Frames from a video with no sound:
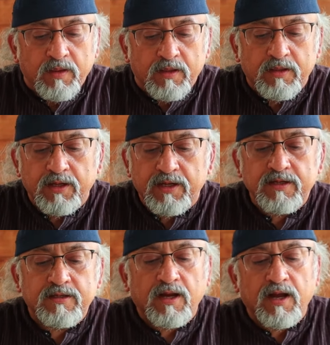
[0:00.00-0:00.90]
The
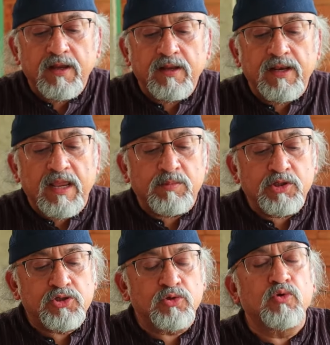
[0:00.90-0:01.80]
entire
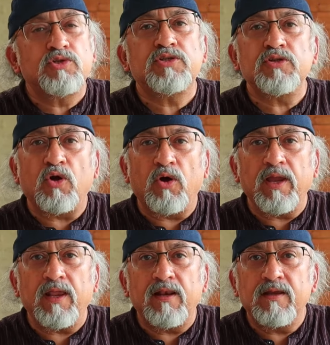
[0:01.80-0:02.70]
lemon juice,
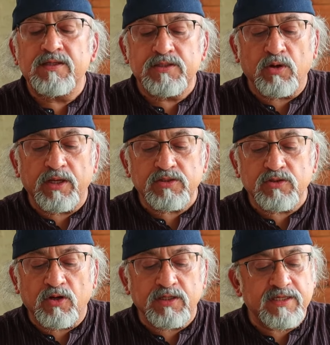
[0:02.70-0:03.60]
oil, soy
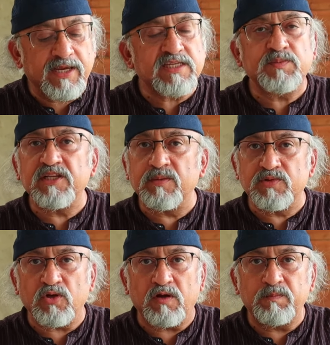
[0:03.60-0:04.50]
sauce has been
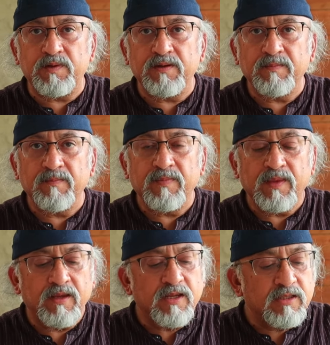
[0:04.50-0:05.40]
absorbed.
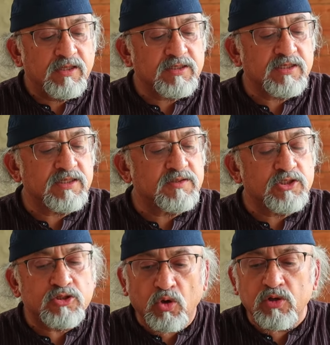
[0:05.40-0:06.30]
This is
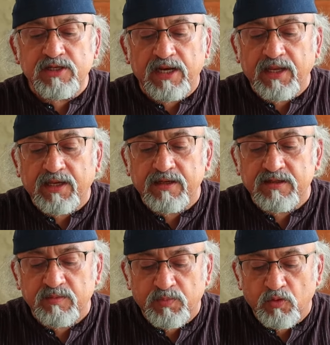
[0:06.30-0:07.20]
so delicate
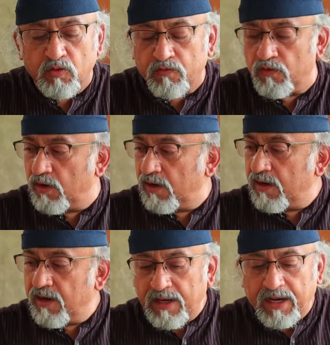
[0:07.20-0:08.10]
and beautiful
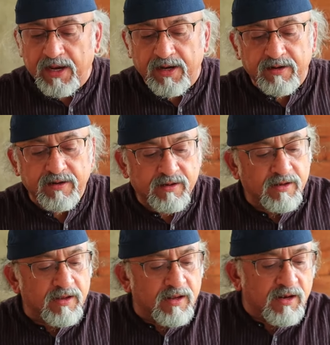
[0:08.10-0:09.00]
and
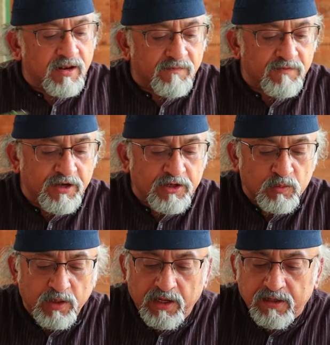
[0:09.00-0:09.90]
lovely
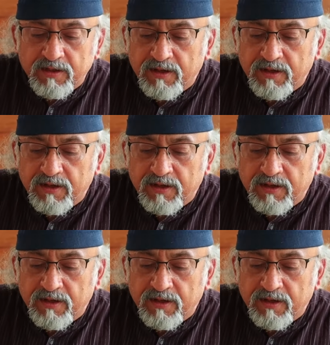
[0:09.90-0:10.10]
to eat.